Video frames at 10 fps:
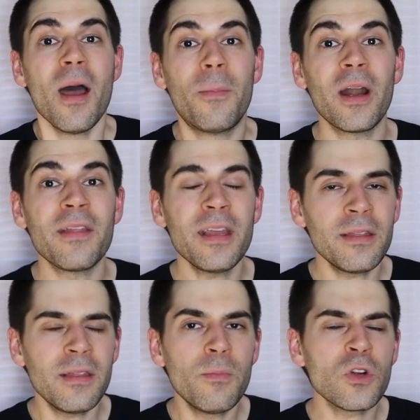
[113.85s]
But I
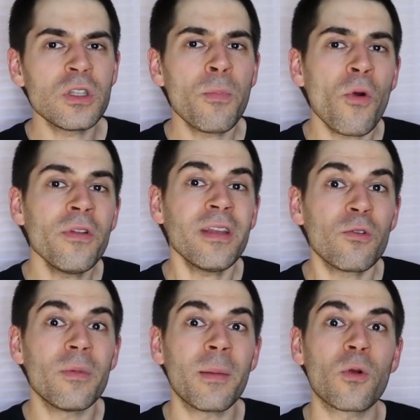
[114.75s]
think the most important thing
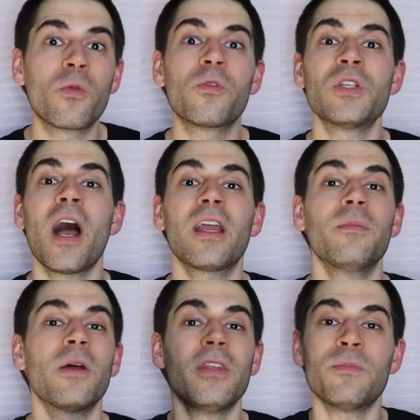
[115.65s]
to remember when we're
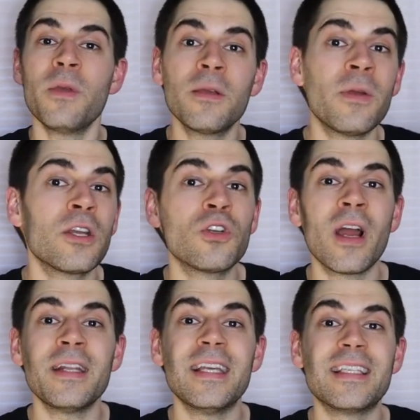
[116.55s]
talking about these big picture
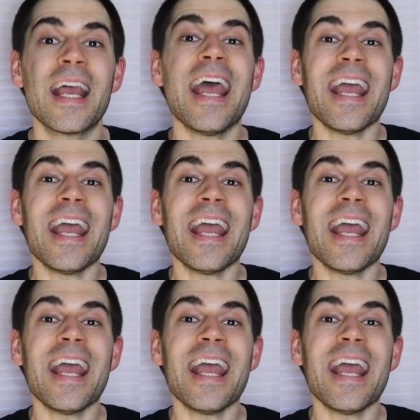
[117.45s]
ideas